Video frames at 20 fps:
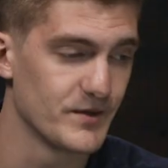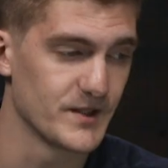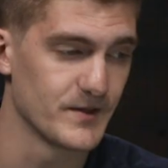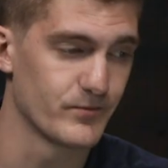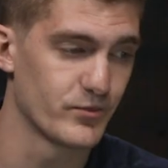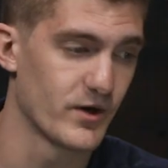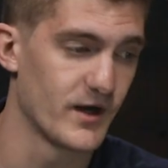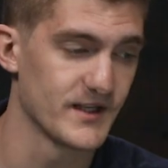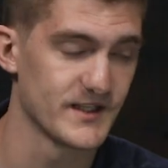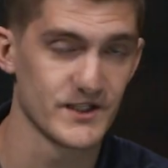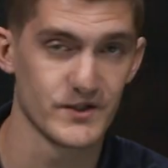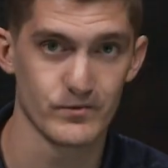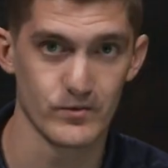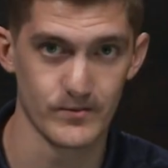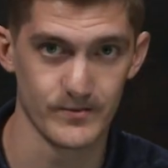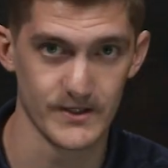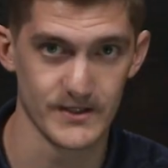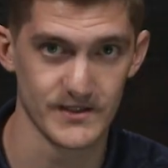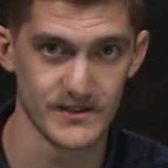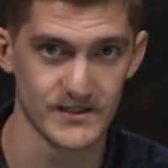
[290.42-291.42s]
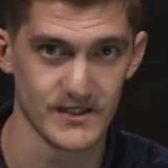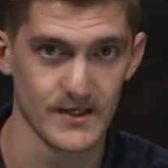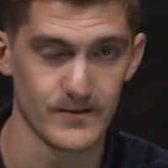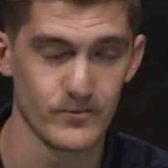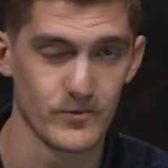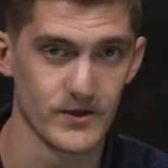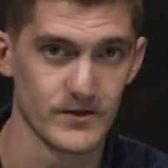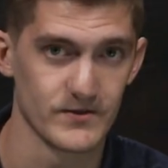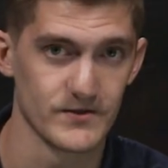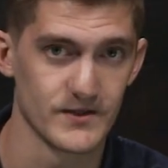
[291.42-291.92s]
but the process will be the same
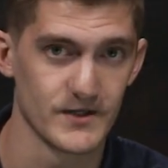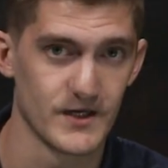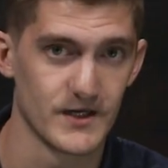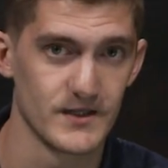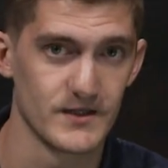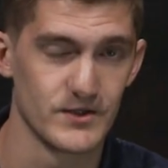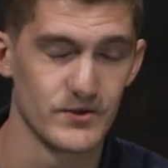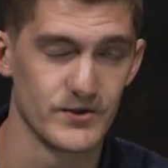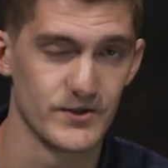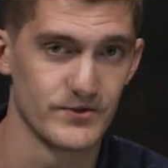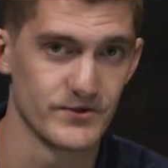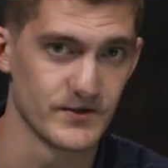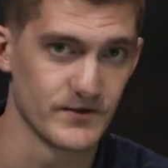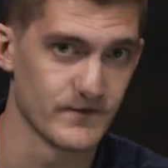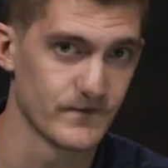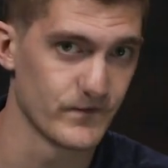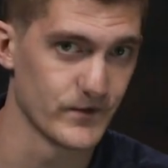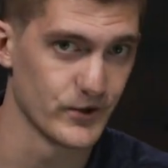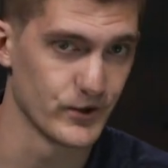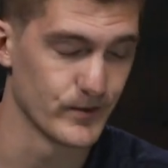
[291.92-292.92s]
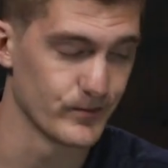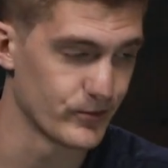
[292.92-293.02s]
whether or not you're using the free or